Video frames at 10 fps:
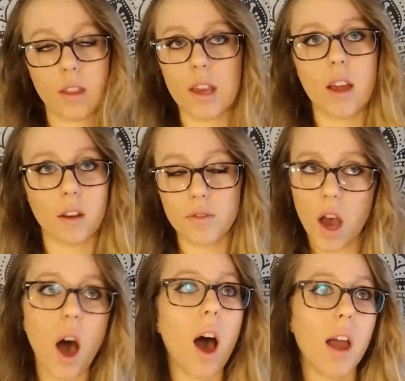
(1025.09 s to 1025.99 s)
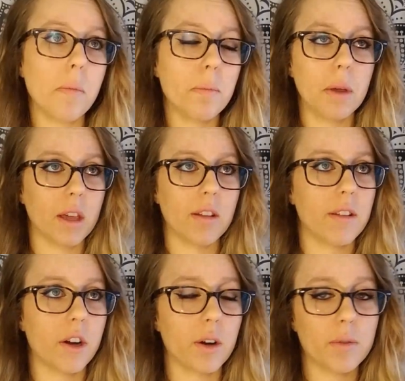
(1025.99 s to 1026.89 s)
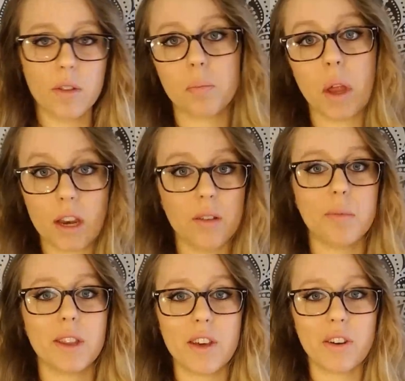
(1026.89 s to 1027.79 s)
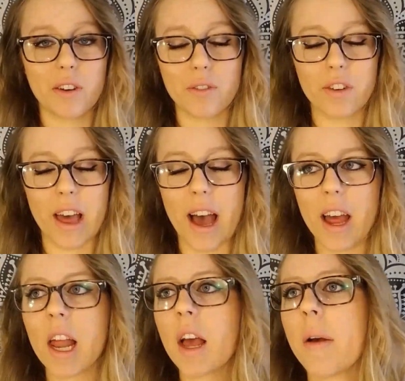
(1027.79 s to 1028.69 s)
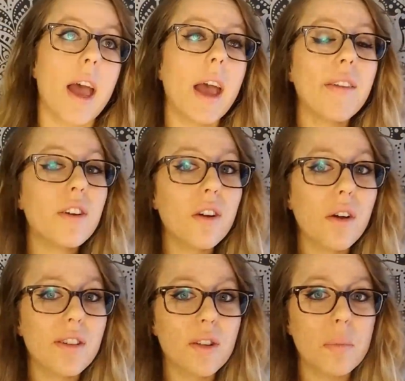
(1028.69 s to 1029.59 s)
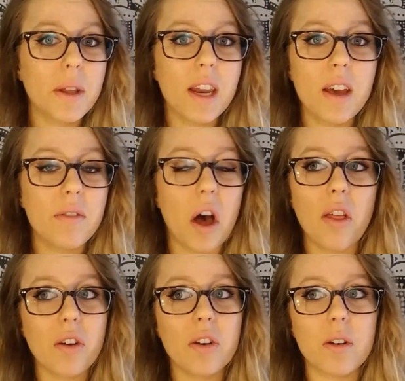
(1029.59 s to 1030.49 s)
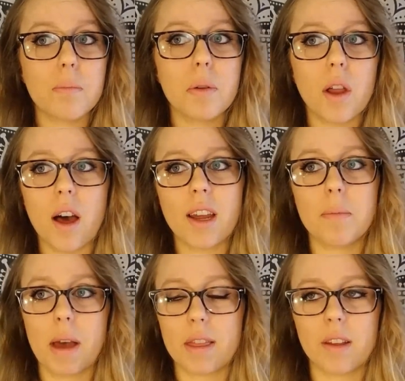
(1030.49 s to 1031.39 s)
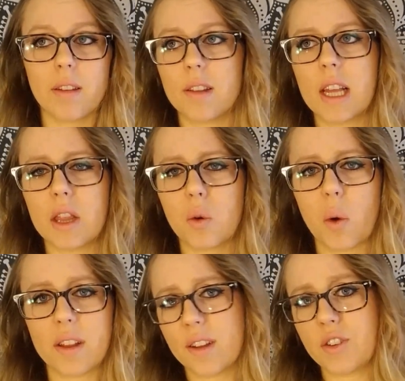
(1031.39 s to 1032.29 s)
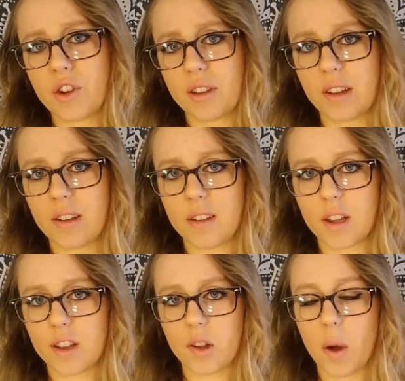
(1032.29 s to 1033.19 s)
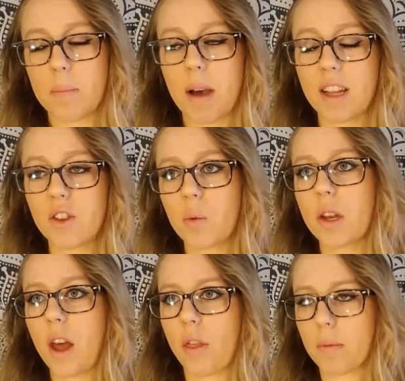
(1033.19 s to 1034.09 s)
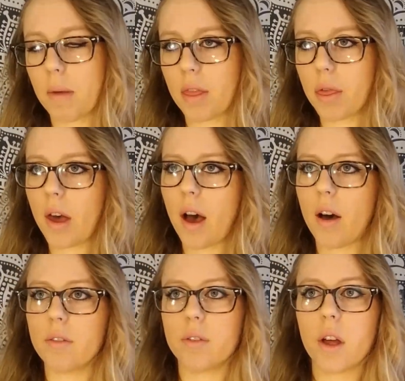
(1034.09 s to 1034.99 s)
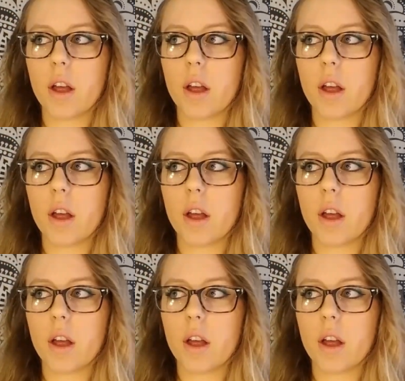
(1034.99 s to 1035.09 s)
the end of time because there's plenty of material for that. And there are also plenty of other plotting methods than the ones I just listed. So I might do another month of